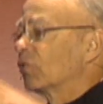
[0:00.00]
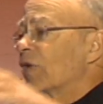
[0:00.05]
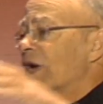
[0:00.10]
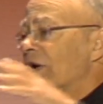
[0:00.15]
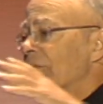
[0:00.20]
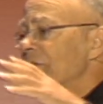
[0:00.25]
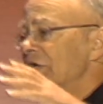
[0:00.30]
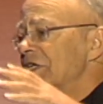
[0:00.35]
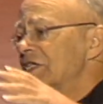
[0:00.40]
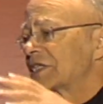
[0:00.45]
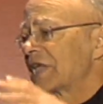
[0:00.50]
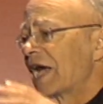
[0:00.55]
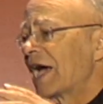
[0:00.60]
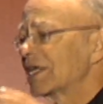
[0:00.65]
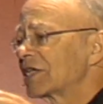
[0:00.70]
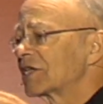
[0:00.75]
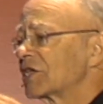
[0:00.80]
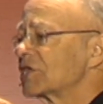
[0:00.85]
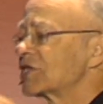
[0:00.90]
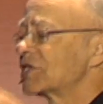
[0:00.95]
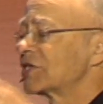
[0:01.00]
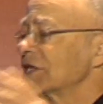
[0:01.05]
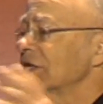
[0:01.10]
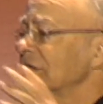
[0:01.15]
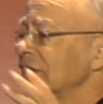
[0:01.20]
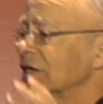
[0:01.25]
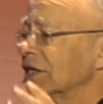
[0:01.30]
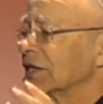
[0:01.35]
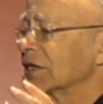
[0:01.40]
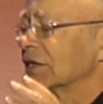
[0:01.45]
where we start to
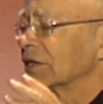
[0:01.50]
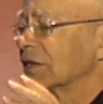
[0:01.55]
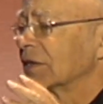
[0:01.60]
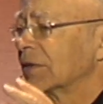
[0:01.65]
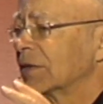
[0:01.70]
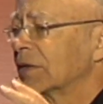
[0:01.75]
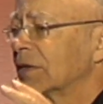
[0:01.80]
see